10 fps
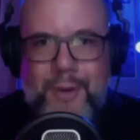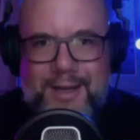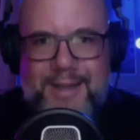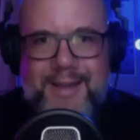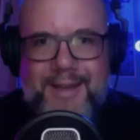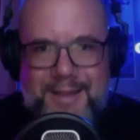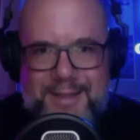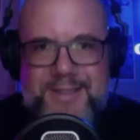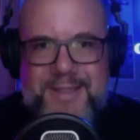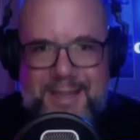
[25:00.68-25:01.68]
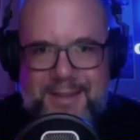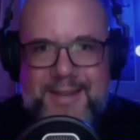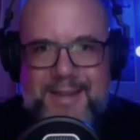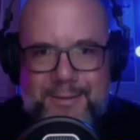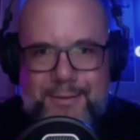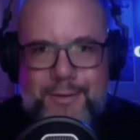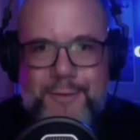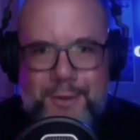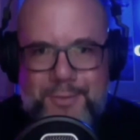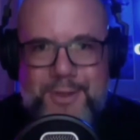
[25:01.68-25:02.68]
can understand that level of
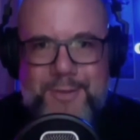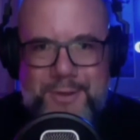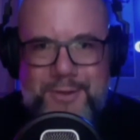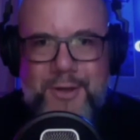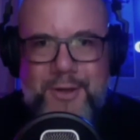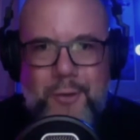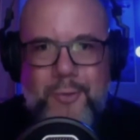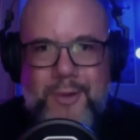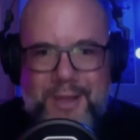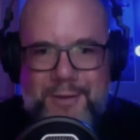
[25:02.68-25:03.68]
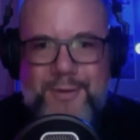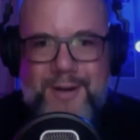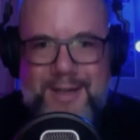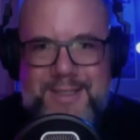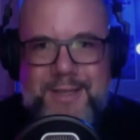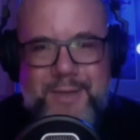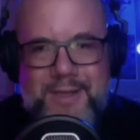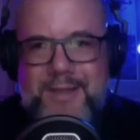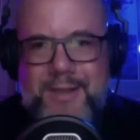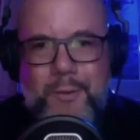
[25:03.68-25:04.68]
commitment when they find something
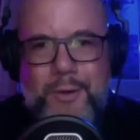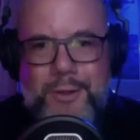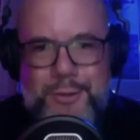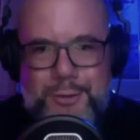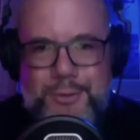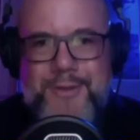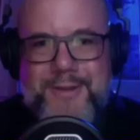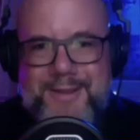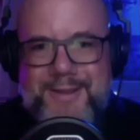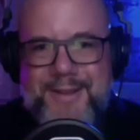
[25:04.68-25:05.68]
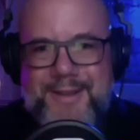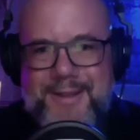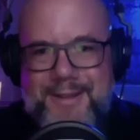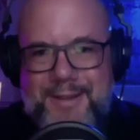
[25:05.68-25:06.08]
that they want to do. That yeah,